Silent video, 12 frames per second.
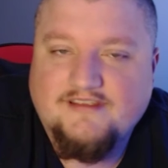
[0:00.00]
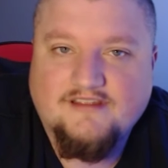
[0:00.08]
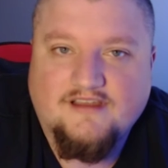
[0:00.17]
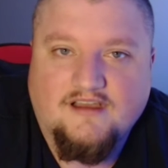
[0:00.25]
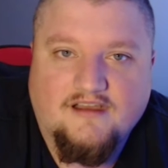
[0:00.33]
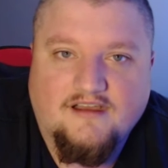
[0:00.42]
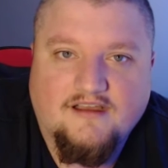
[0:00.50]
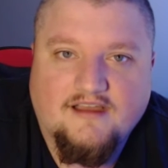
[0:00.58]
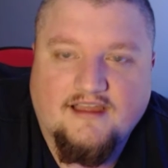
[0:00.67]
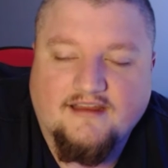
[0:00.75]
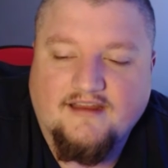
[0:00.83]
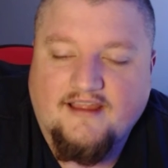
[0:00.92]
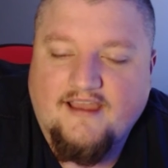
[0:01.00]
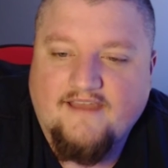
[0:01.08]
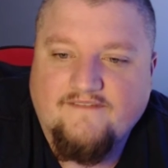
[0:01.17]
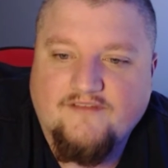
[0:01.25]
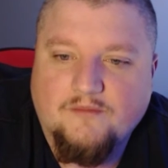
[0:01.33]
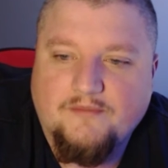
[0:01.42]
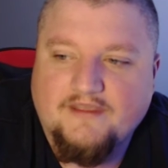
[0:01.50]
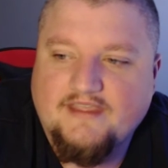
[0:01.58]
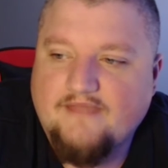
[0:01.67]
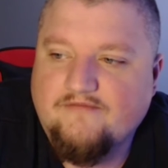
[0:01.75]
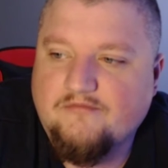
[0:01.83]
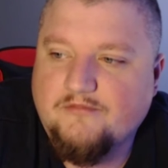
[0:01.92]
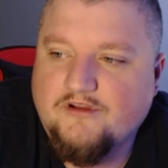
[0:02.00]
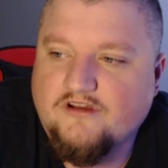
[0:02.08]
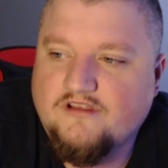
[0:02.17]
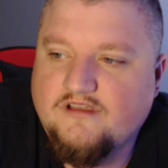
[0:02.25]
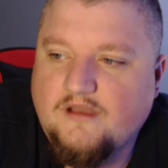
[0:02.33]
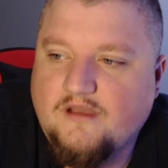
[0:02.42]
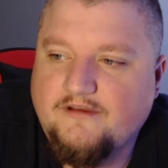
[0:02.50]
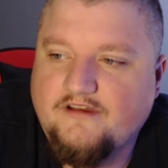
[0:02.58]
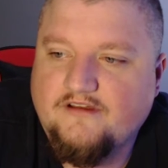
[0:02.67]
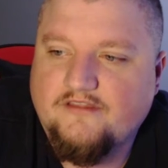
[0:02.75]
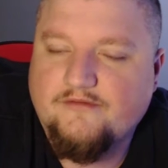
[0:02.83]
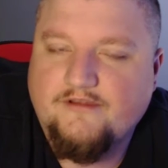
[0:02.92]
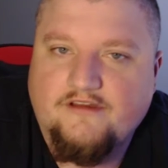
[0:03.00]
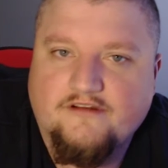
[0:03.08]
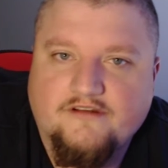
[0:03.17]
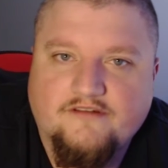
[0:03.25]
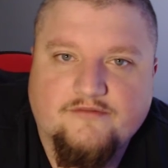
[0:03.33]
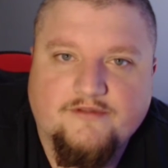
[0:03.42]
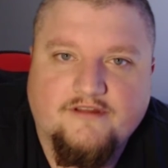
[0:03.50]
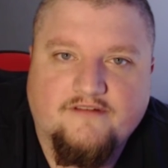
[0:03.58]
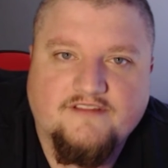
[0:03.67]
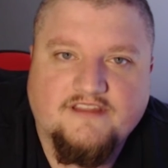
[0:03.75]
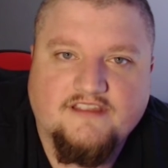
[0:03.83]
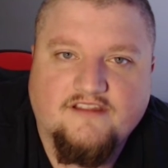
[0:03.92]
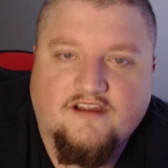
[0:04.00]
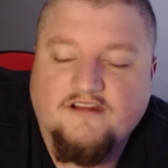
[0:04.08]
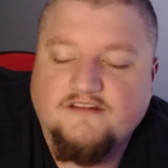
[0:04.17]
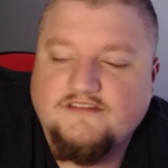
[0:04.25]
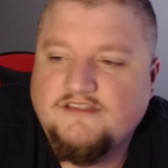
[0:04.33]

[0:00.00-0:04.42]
I feel a big game from Kirk coming here, 350 yards.